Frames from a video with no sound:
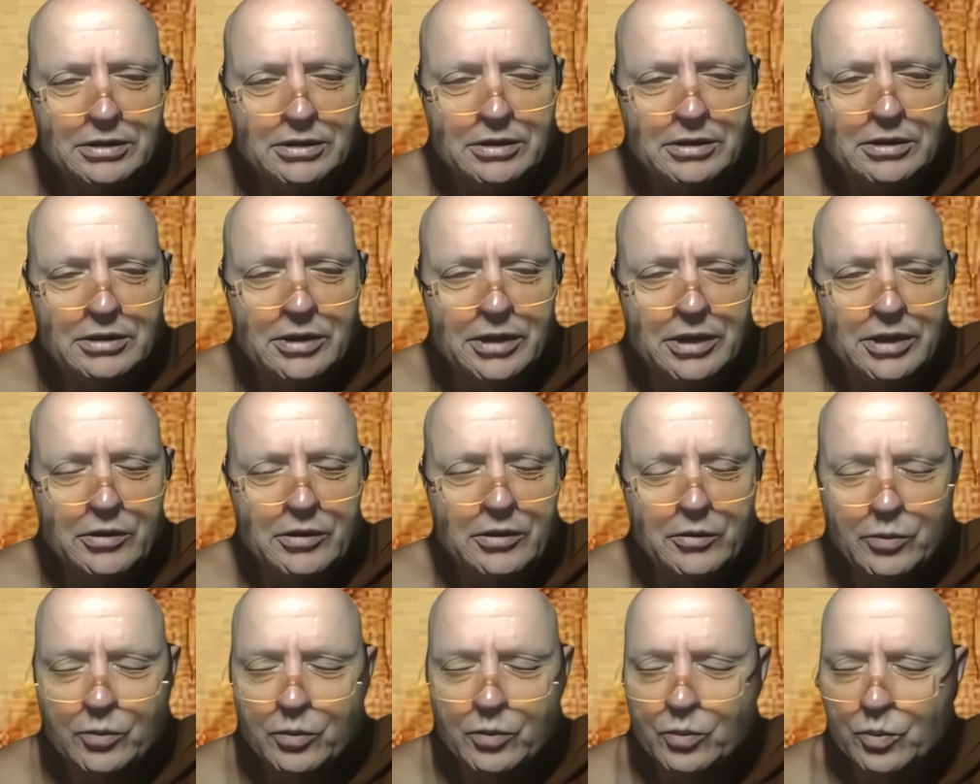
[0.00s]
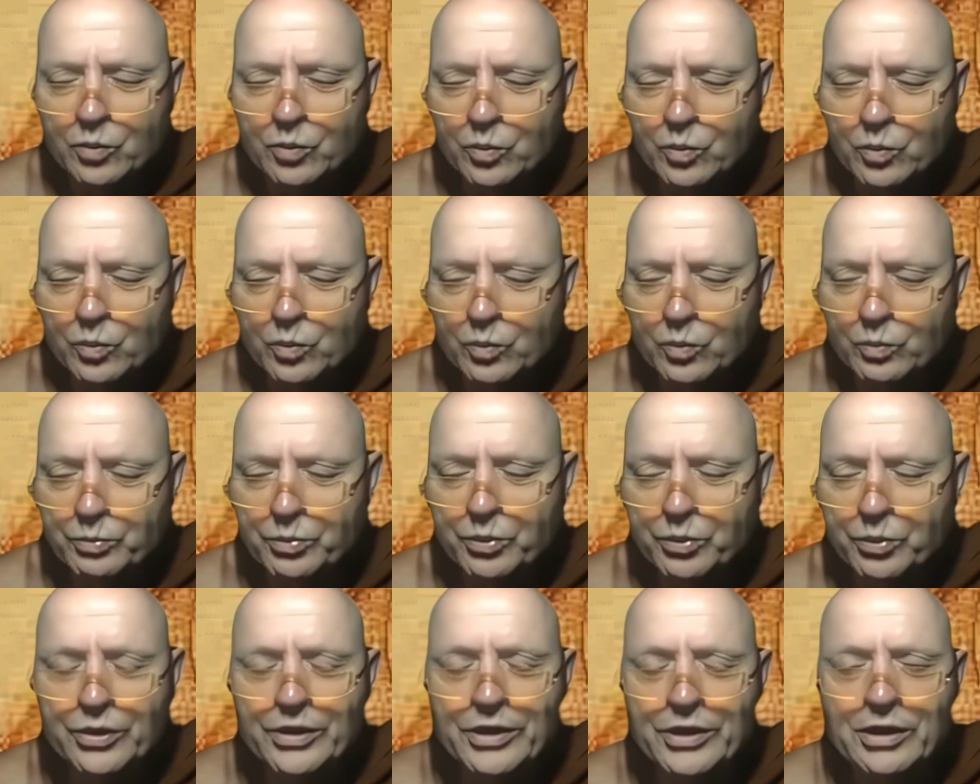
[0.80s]
the
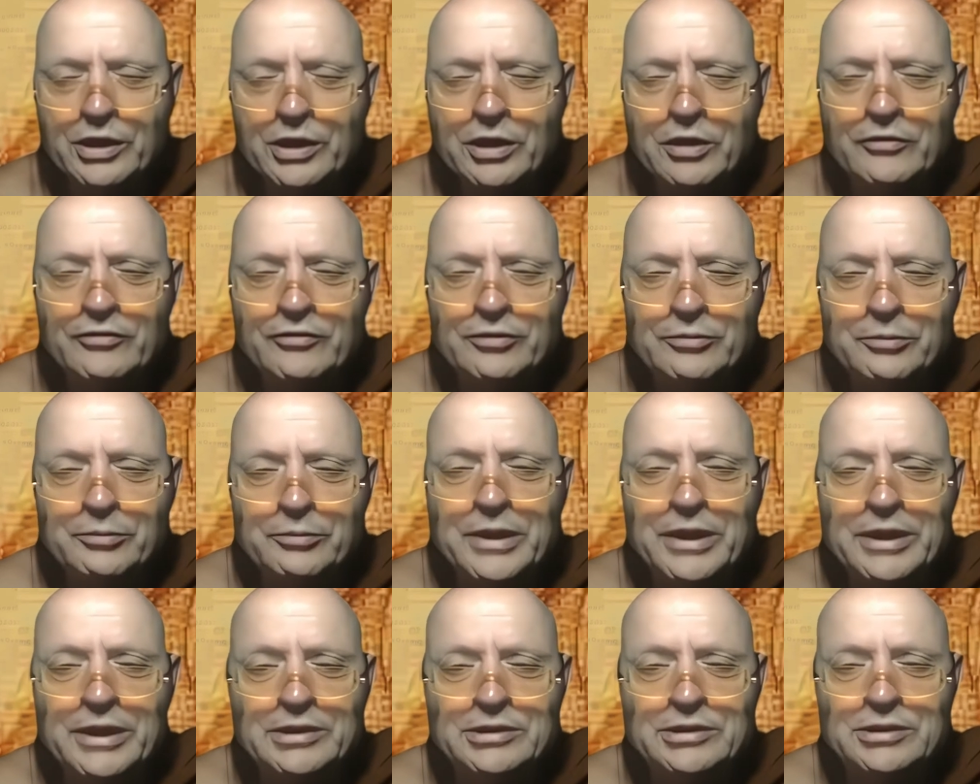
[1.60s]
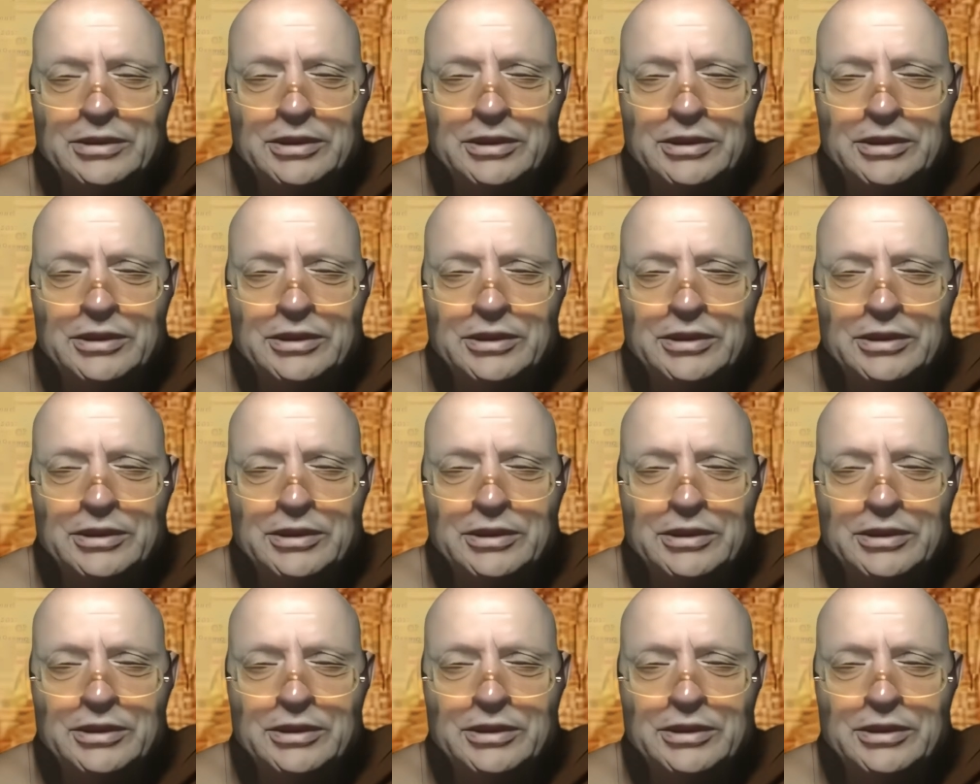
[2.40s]
point I often make